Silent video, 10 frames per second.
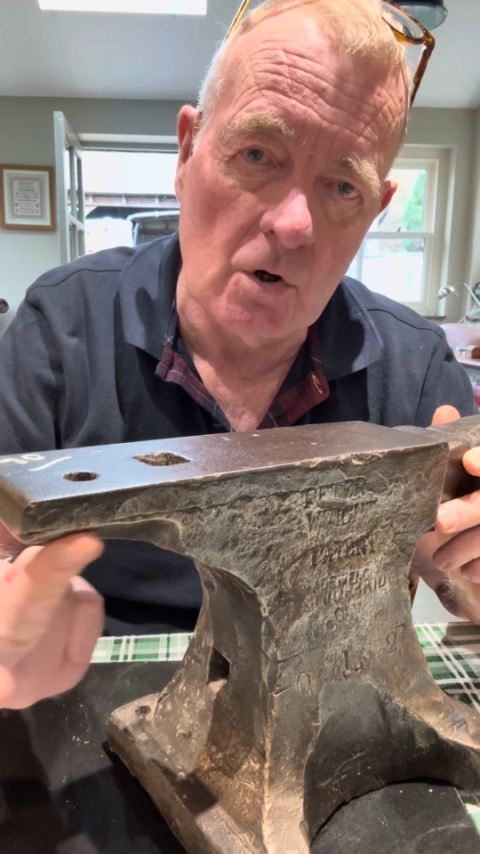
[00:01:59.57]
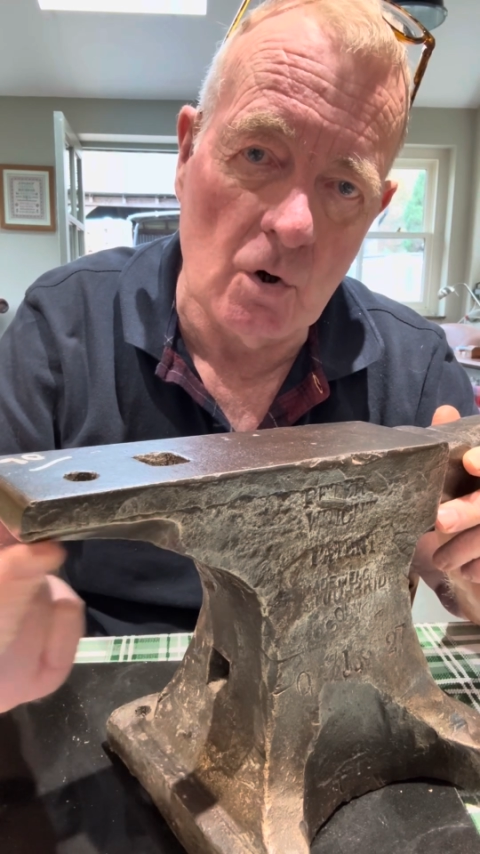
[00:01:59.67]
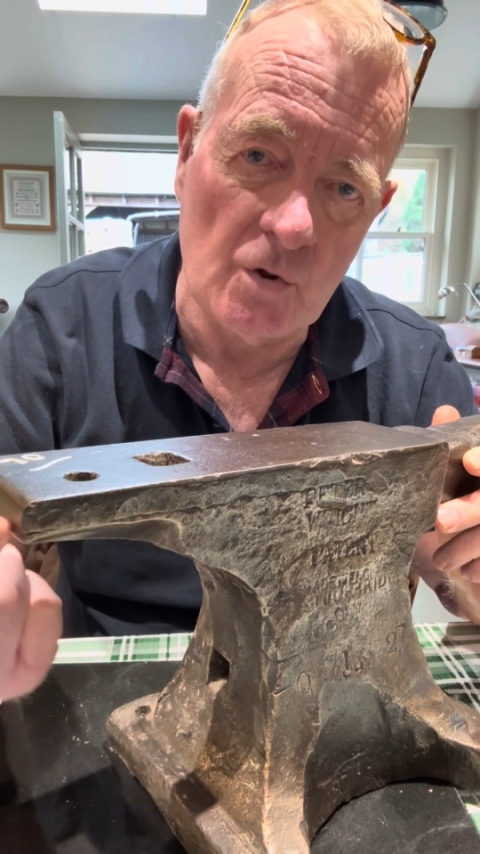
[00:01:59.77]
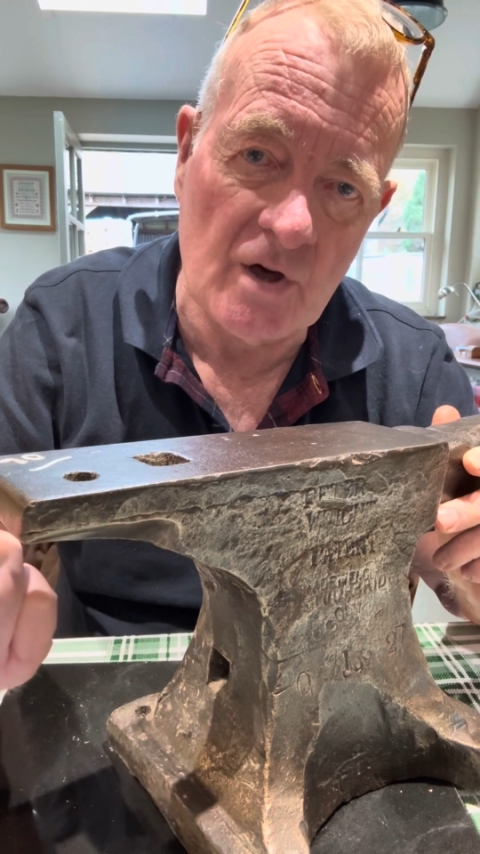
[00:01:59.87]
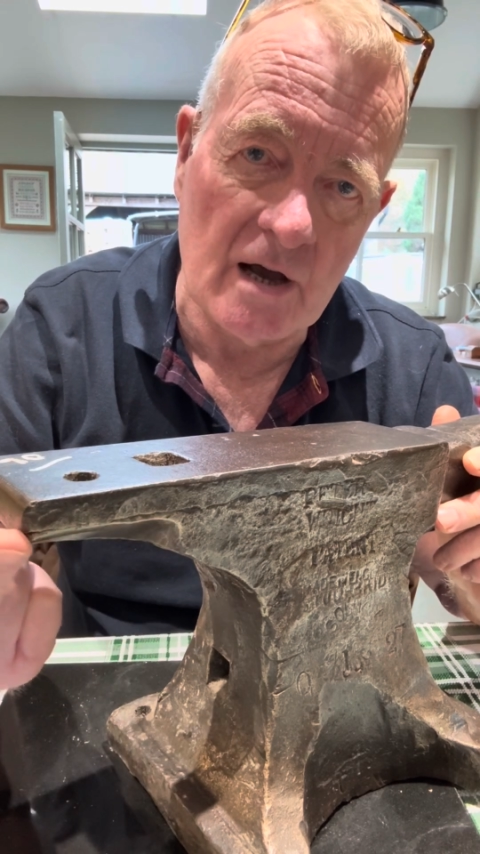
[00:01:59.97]

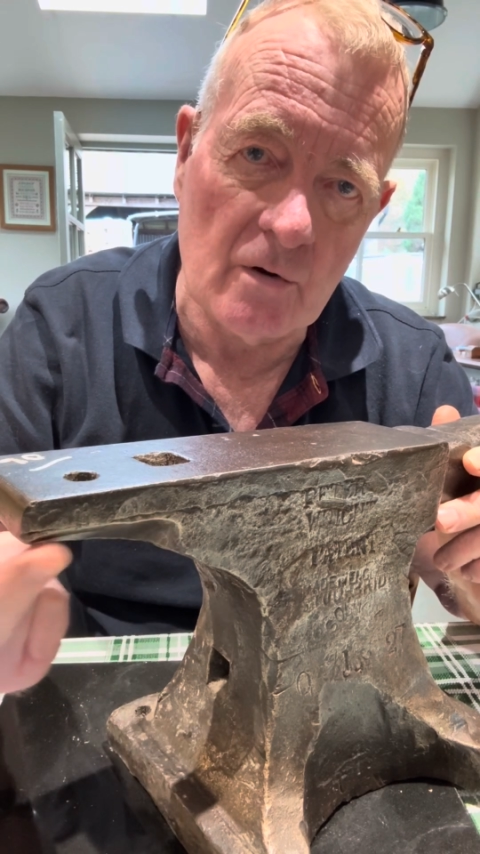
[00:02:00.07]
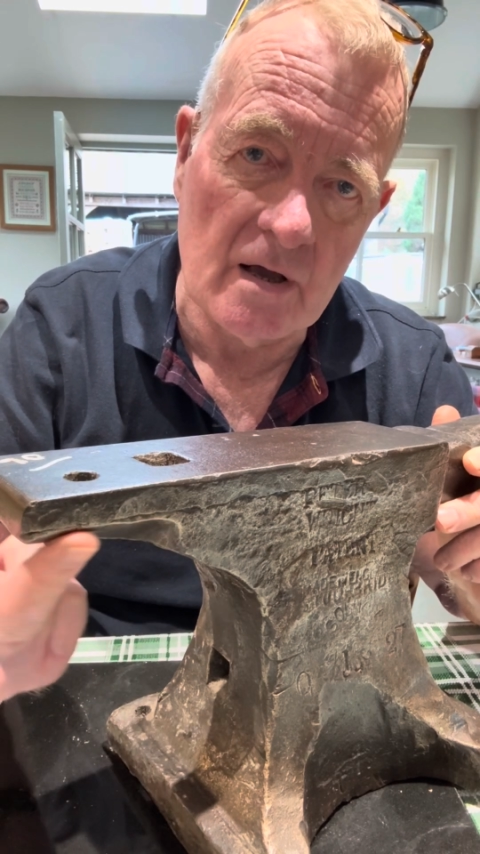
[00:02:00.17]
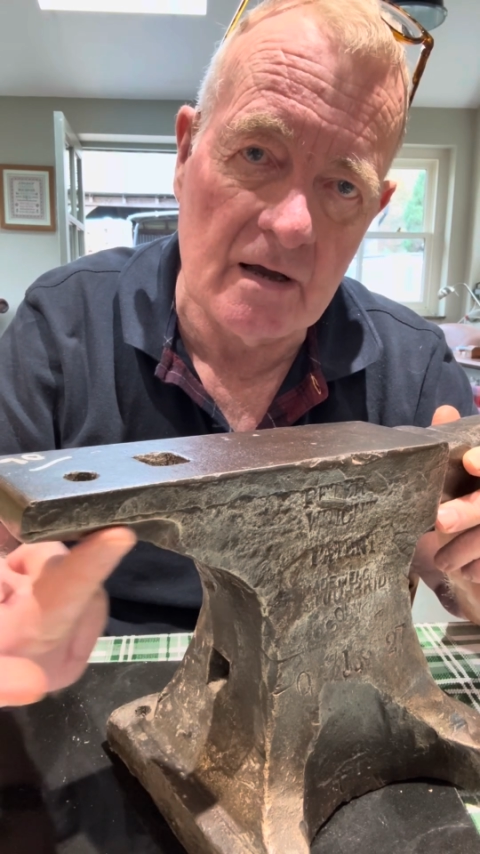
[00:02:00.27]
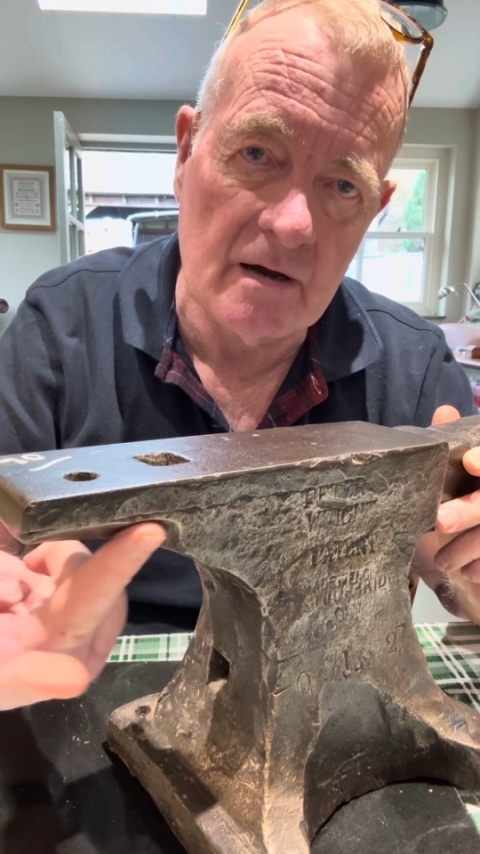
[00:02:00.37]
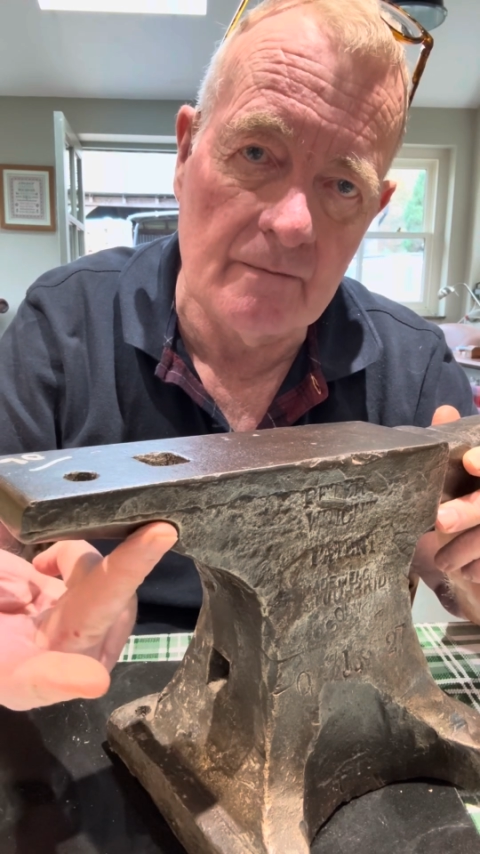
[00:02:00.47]
cutout
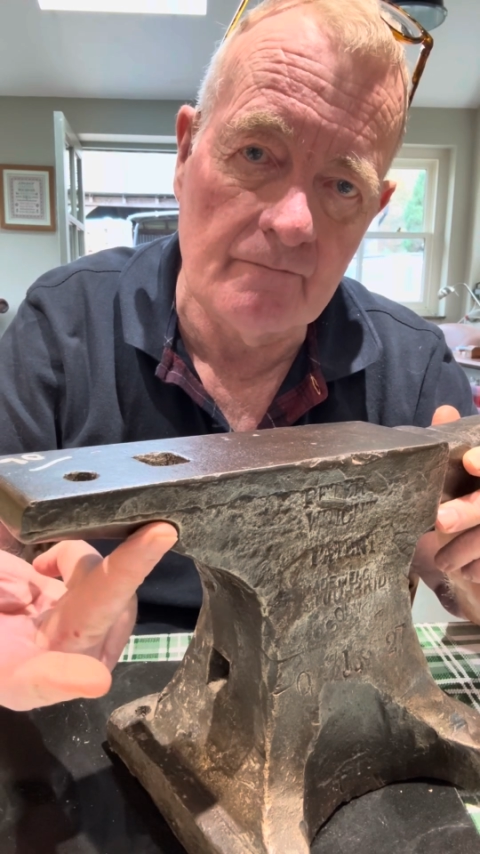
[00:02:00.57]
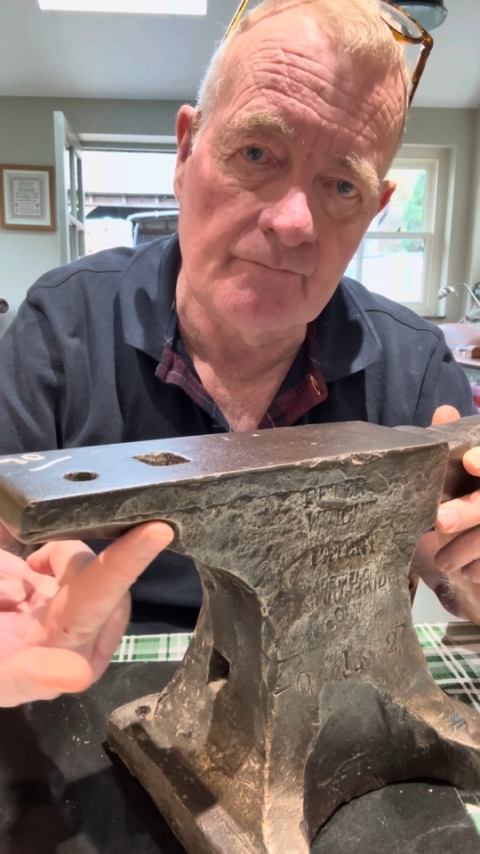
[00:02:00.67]
here,